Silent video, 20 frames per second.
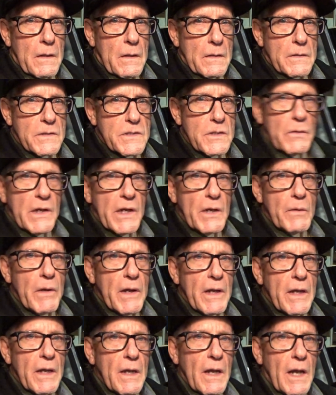So
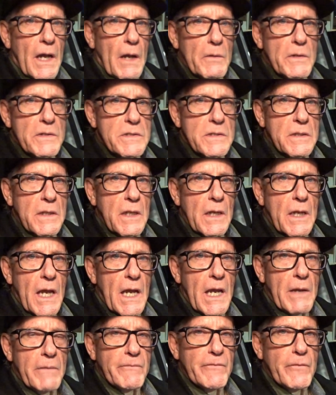anyway, I was in the
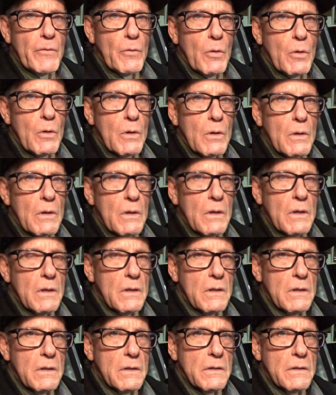game for
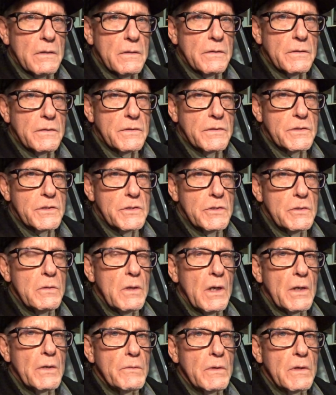
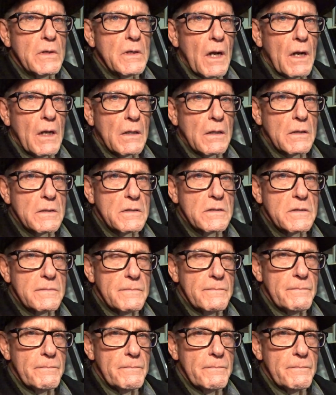$200.